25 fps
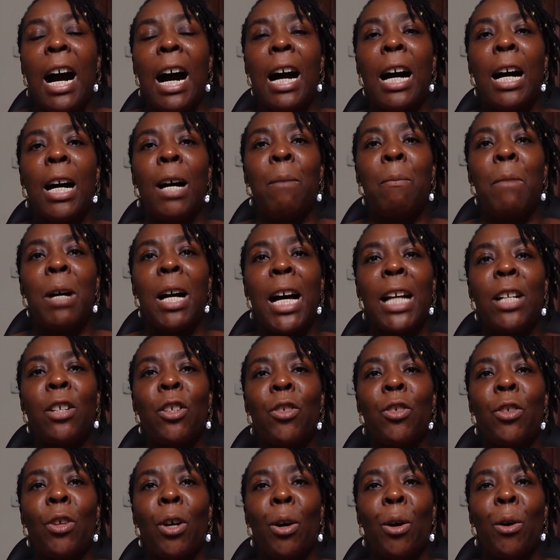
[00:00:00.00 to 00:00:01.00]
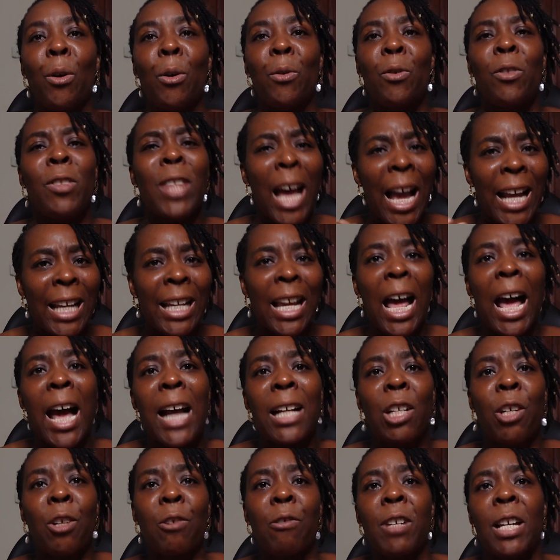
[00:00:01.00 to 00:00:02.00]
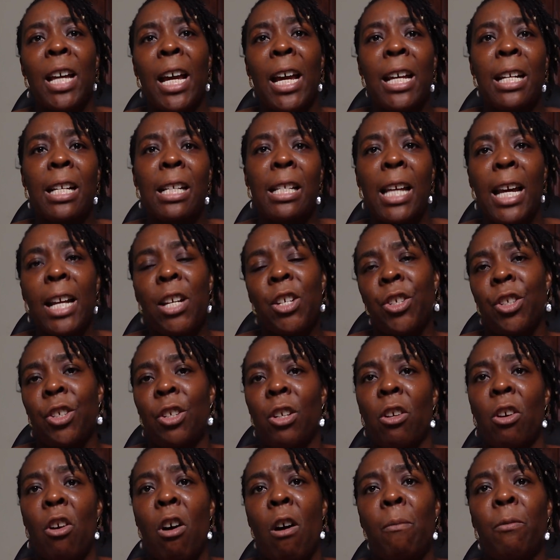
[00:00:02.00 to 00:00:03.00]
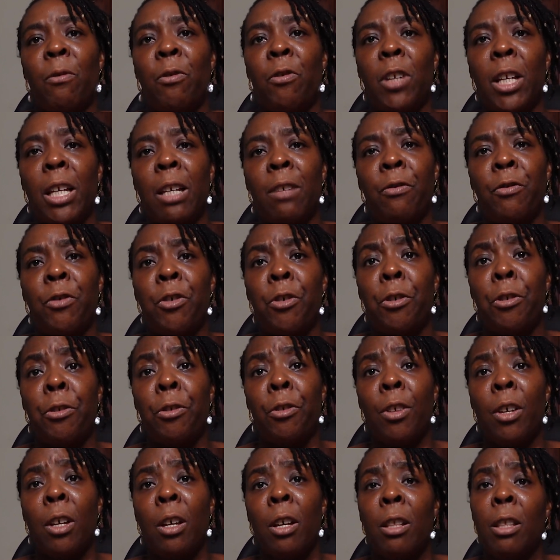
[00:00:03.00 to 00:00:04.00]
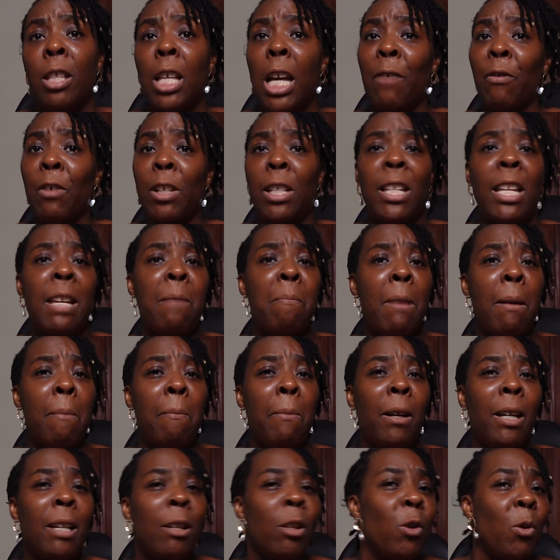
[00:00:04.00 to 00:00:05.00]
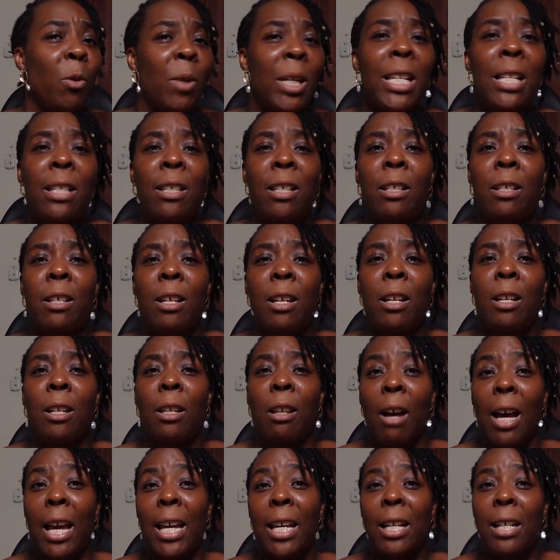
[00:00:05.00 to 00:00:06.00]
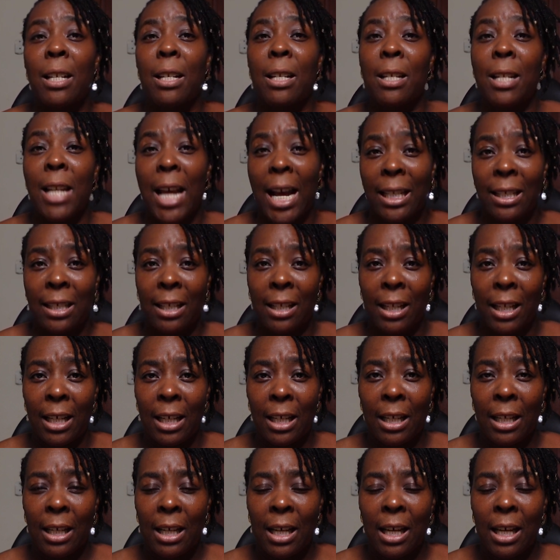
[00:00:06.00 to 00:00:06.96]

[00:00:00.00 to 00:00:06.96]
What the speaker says: And so that can create tension and conflict for the other team member who isn't like Natalie.